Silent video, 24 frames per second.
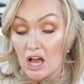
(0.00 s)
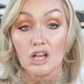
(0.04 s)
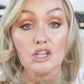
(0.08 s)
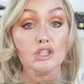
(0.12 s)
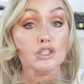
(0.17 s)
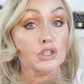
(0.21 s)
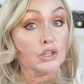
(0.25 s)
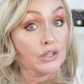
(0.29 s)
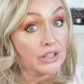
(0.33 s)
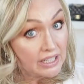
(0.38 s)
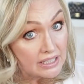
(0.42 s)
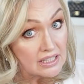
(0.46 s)

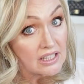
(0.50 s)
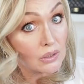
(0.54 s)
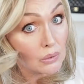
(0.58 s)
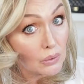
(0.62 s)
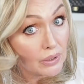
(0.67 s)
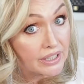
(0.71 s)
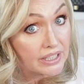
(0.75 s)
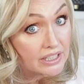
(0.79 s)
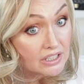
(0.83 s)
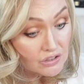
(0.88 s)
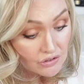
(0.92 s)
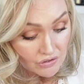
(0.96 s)
So that's
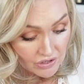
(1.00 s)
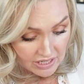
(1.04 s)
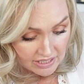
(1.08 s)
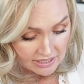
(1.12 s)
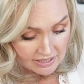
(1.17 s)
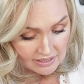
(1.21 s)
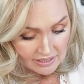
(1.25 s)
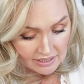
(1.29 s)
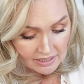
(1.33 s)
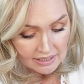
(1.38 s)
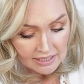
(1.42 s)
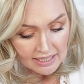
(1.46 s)
quite
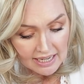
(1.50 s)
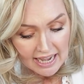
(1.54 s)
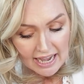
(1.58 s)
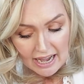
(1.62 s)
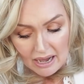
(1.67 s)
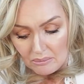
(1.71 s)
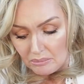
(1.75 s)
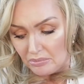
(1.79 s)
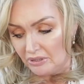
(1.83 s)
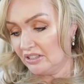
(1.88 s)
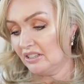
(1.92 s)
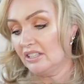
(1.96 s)
interesting,
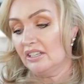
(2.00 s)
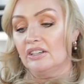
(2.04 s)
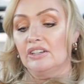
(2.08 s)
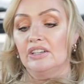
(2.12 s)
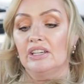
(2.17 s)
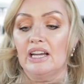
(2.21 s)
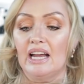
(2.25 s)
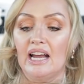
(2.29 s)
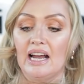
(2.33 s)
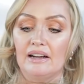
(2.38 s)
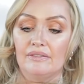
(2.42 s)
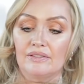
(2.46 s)
but there
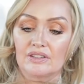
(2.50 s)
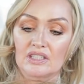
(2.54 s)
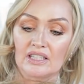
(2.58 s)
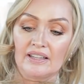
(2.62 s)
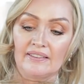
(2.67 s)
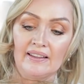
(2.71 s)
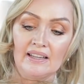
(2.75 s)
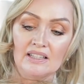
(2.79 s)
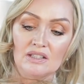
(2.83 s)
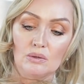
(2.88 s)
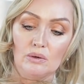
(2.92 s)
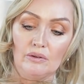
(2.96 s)
you have it,
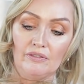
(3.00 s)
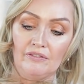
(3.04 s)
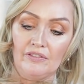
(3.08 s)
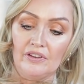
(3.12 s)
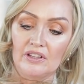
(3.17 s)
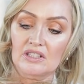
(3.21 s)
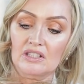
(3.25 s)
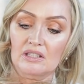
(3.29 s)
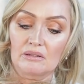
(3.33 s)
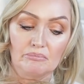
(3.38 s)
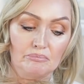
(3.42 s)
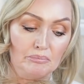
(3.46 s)
and that's what
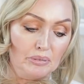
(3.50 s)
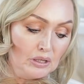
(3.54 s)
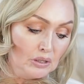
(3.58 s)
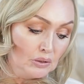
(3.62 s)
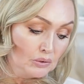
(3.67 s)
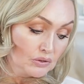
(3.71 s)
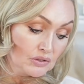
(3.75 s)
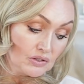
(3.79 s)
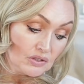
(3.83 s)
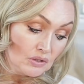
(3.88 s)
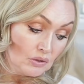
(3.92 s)
fits in both.